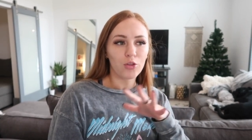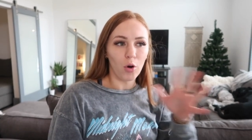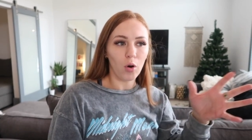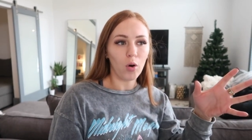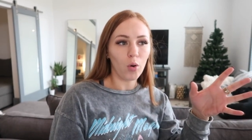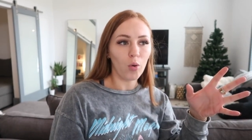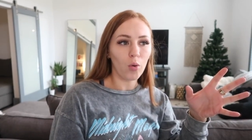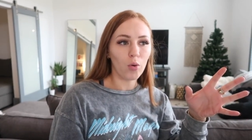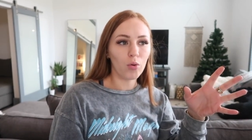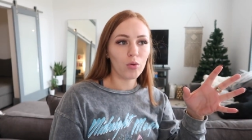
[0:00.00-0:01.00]
the
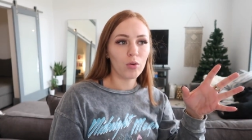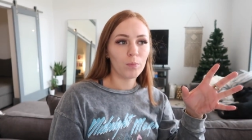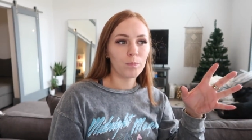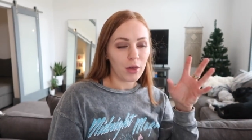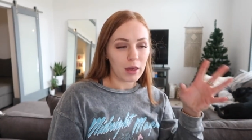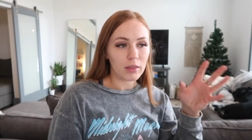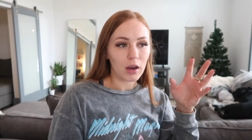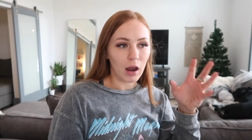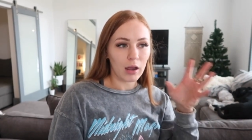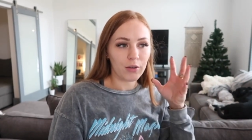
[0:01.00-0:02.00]
whole thing
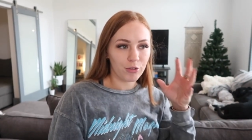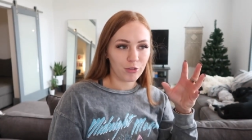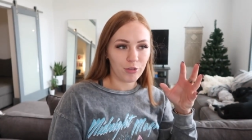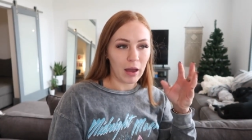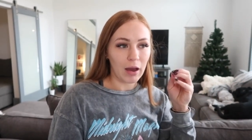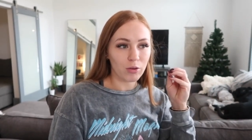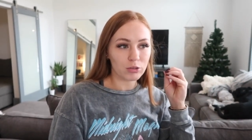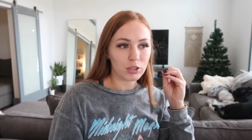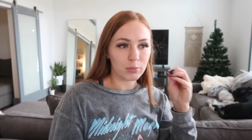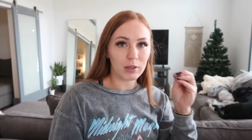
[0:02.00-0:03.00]
that I have
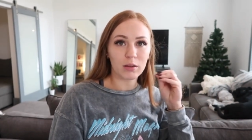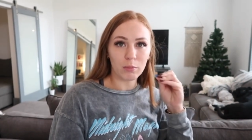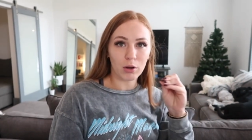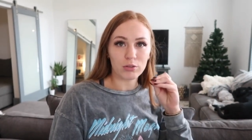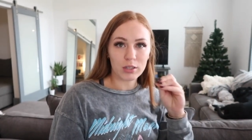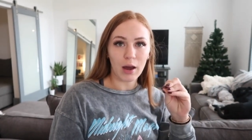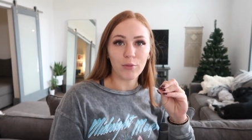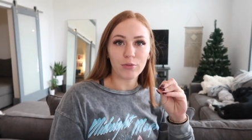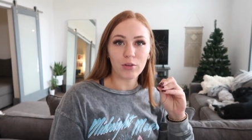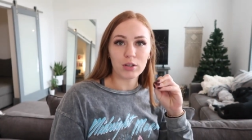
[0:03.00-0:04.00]
found to be the most
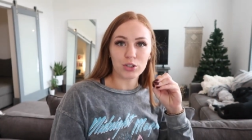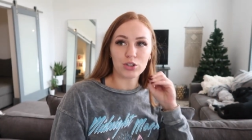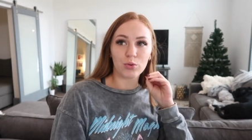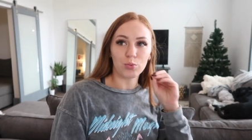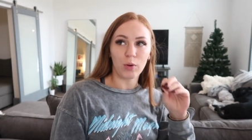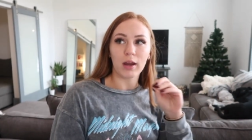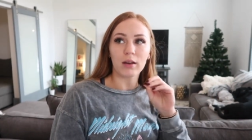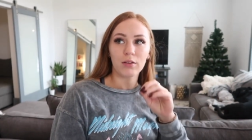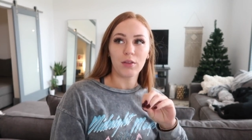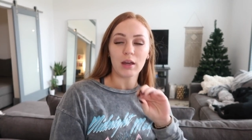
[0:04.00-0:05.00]
helpful is to
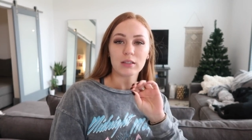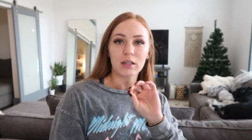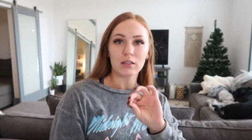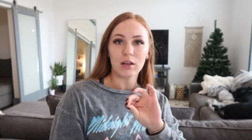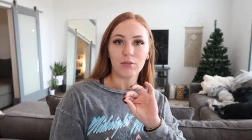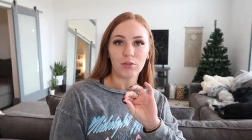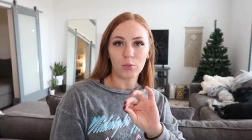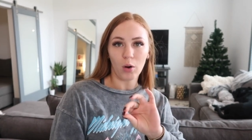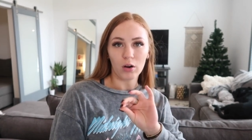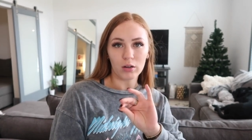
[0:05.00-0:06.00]
write things as if
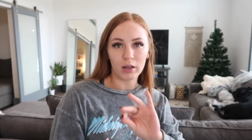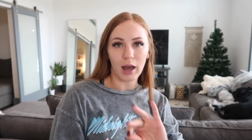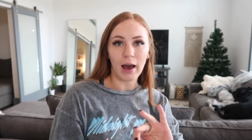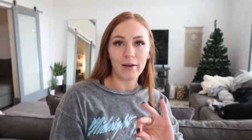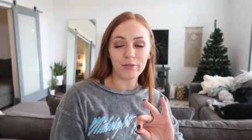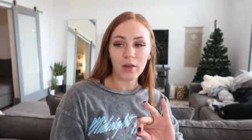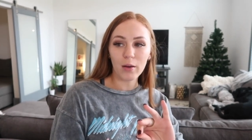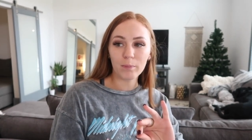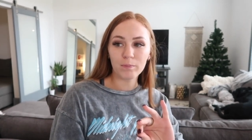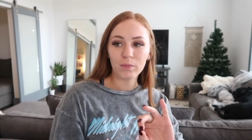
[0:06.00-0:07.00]
you already have
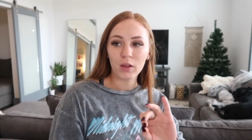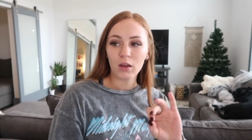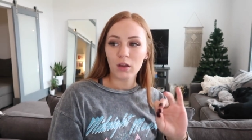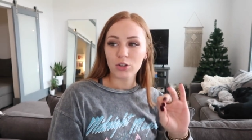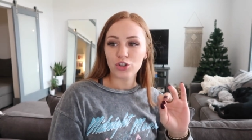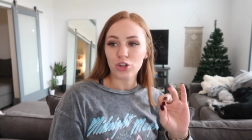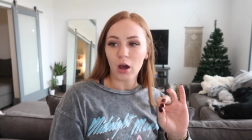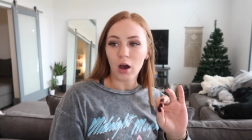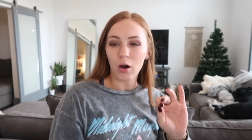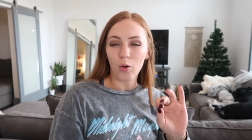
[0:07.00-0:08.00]
them.
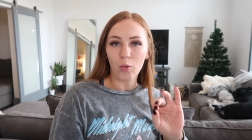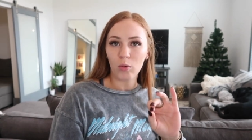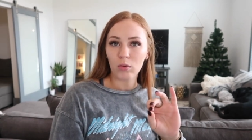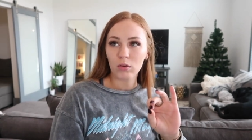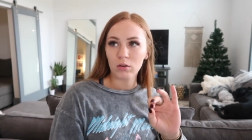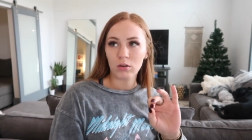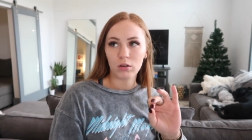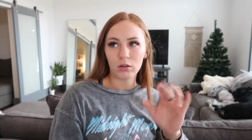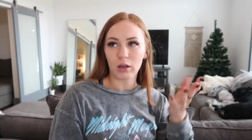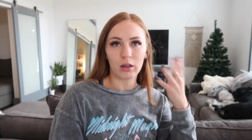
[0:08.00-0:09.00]
So,
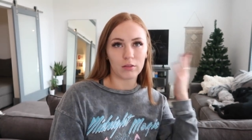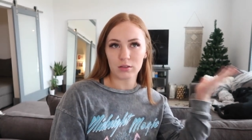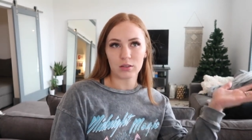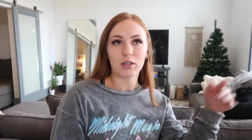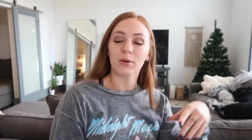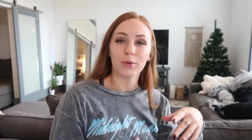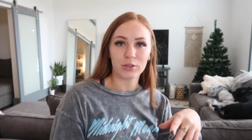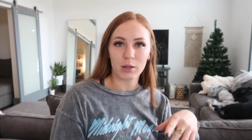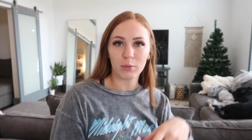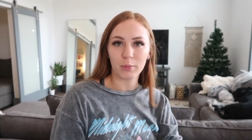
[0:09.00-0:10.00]
like, this is a terrible
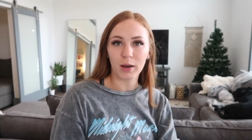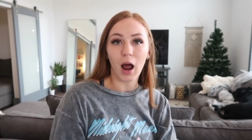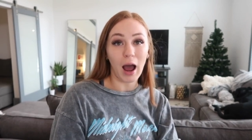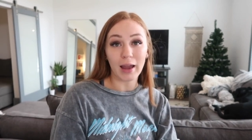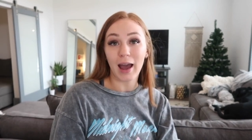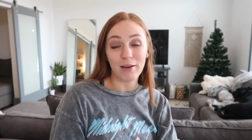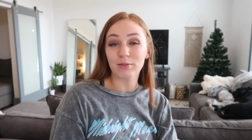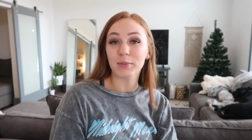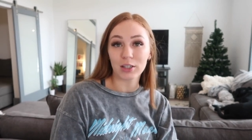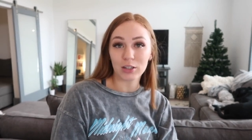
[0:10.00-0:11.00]
example, but I have
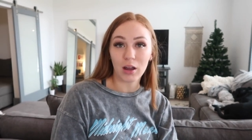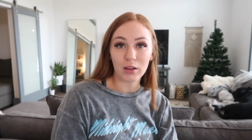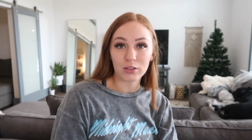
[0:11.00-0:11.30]
$1 million.